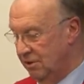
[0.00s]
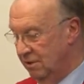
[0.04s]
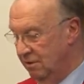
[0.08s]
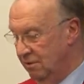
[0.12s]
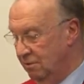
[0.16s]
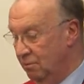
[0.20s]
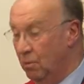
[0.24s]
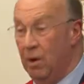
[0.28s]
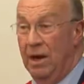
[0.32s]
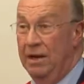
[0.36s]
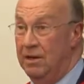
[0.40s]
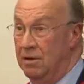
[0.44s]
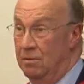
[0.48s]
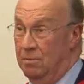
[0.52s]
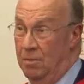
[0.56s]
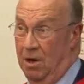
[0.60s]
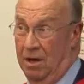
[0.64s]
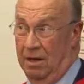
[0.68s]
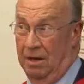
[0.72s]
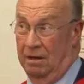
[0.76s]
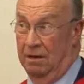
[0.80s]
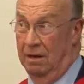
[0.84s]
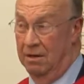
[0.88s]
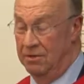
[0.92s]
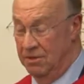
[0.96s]
you where you
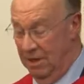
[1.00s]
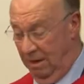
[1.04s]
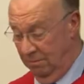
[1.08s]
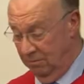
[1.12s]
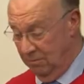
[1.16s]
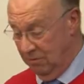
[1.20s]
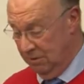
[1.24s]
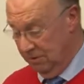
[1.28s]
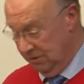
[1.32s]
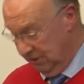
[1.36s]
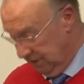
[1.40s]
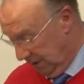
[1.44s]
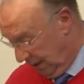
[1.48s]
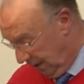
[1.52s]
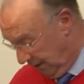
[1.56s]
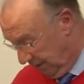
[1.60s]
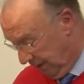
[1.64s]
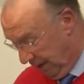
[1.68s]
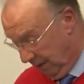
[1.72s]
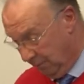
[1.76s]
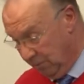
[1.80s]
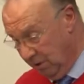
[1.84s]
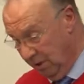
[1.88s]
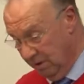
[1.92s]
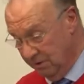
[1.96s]
might attempt to start
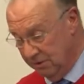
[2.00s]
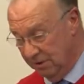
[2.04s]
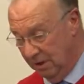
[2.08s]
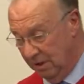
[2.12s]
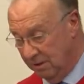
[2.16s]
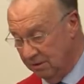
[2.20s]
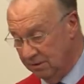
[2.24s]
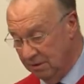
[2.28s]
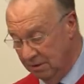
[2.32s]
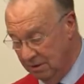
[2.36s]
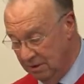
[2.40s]
that process,